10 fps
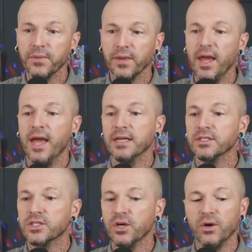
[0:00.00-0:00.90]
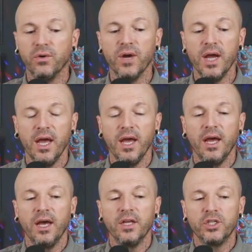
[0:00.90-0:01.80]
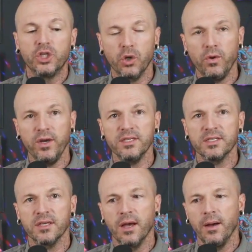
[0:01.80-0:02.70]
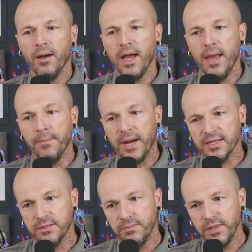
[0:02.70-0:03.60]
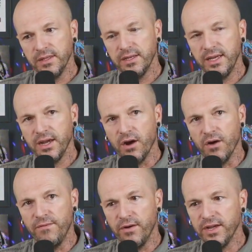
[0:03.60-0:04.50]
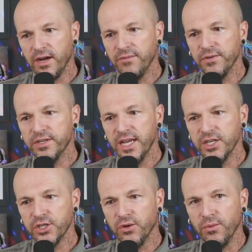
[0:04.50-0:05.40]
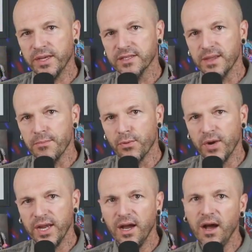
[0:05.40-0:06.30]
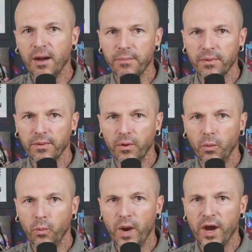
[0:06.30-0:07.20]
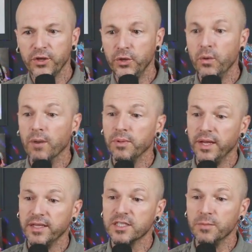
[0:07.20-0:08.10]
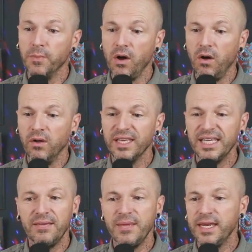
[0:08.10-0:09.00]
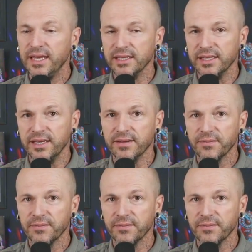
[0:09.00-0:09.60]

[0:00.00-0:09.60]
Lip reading: And so choice and possibility are very confrontational because they bring up where you are playing small immediately.